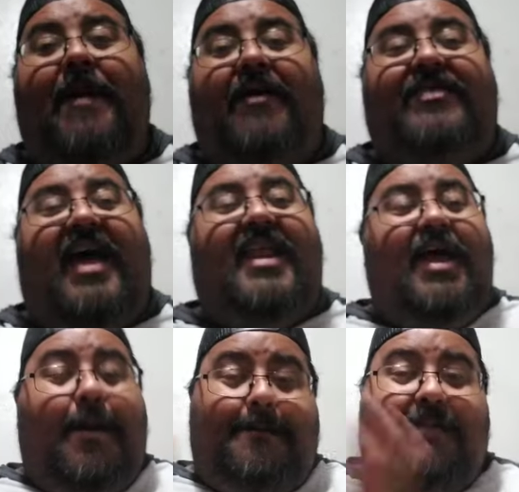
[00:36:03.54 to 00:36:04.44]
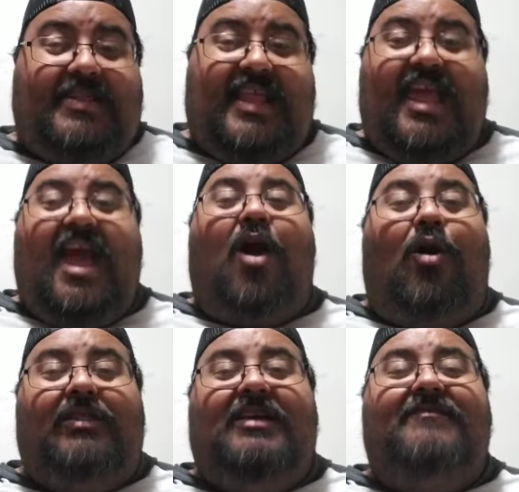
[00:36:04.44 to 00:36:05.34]
about that, but they
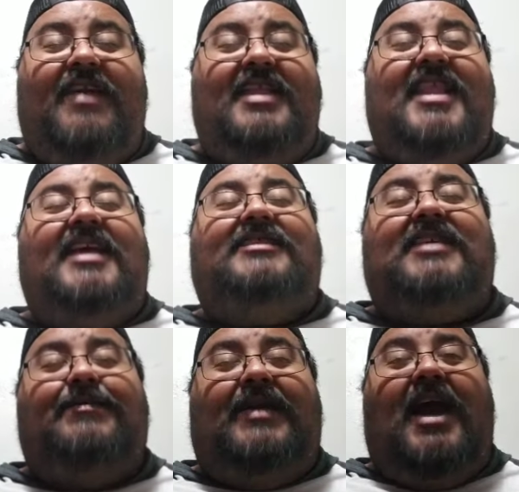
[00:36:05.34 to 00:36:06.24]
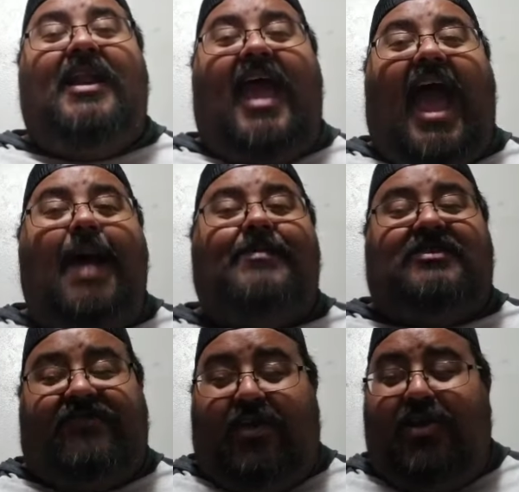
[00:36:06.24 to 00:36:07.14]
all live in that same kind of
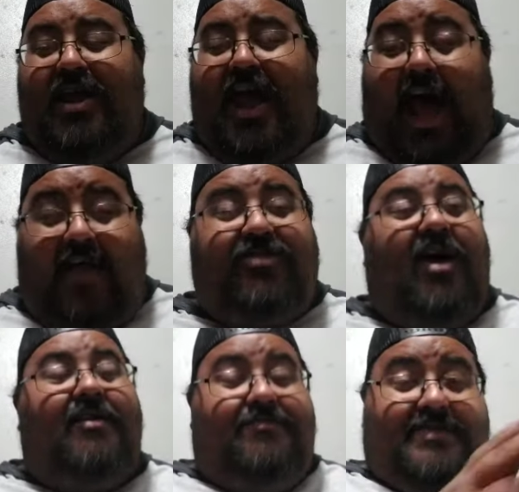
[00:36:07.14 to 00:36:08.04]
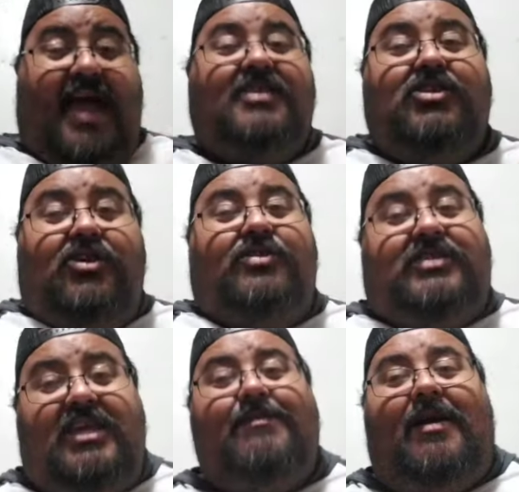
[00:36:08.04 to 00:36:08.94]
atmosphere. I thought that's a good
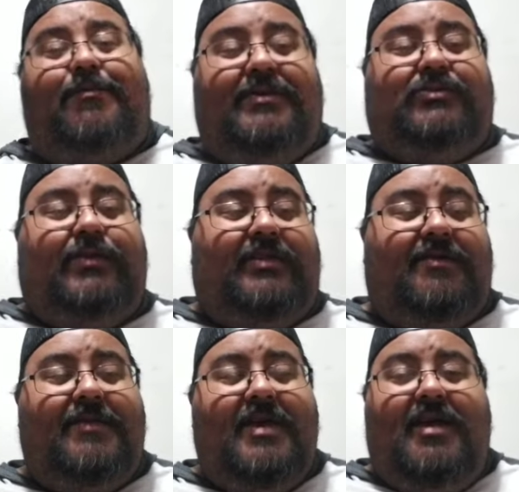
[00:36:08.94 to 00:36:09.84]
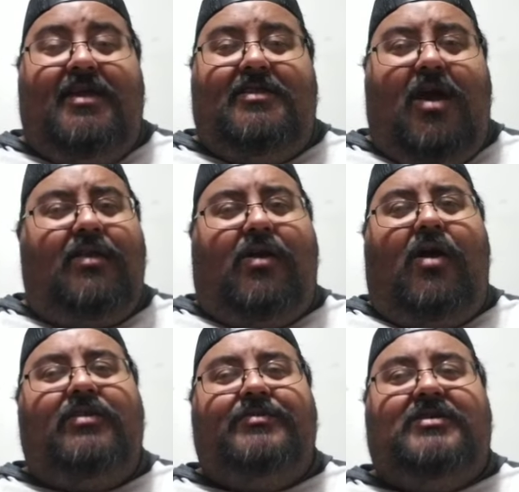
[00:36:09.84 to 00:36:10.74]
team up between them. They ought to
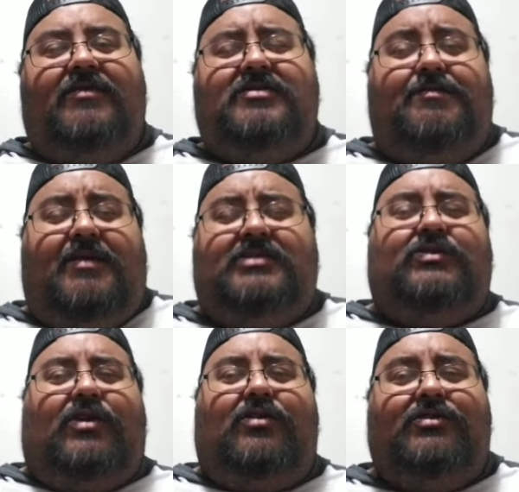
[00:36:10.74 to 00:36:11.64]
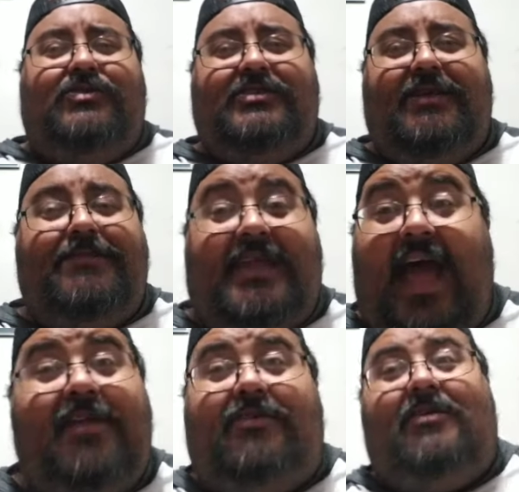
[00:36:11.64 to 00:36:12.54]
call themselves the Muscle Girls or something.
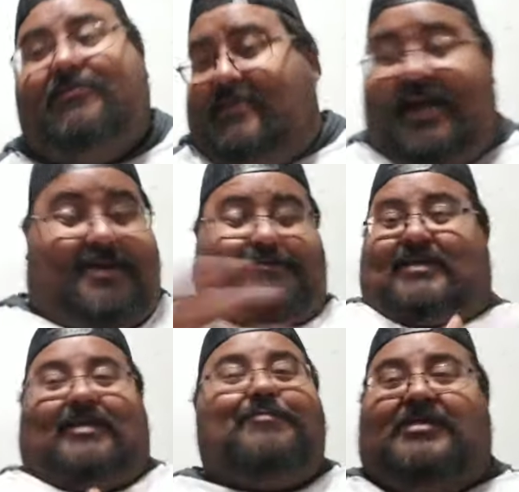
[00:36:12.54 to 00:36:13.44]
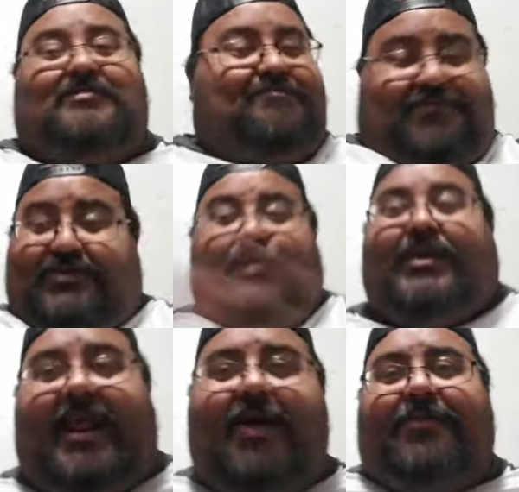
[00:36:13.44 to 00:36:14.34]
I don't know. I, mean, I'm just
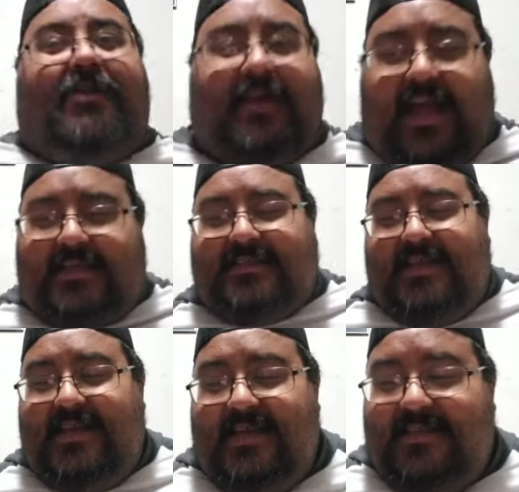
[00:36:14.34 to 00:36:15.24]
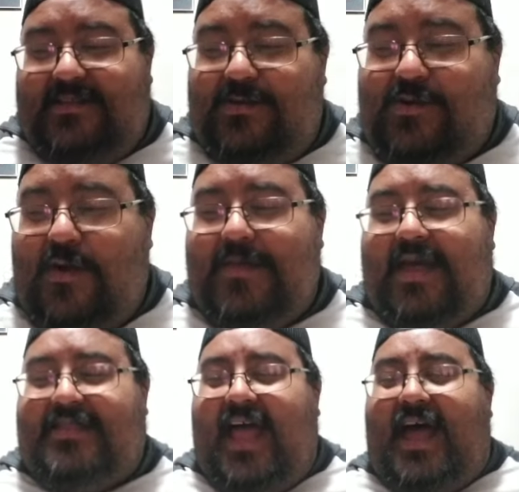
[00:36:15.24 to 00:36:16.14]
throwing that out there, guys. Don't quote me
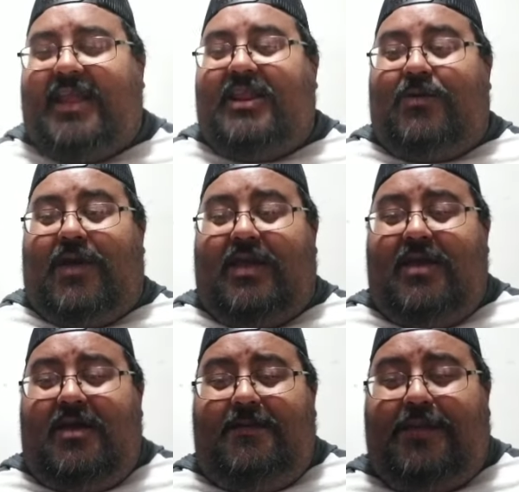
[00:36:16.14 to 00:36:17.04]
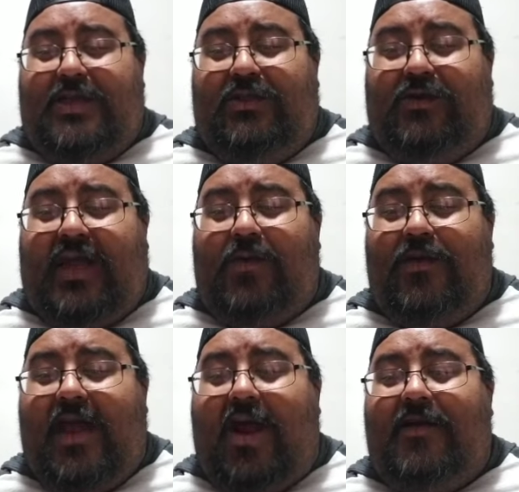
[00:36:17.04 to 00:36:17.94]
on that anyway. But you look at
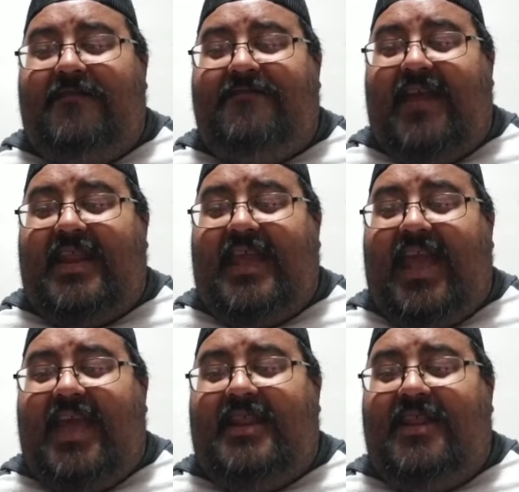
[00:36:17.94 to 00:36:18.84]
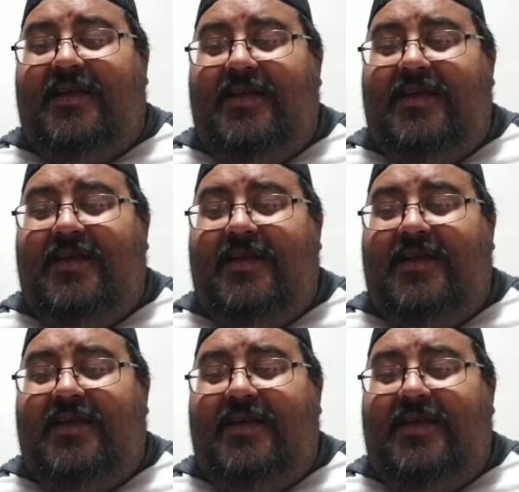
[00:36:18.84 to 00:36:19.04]
Riara, Veny, and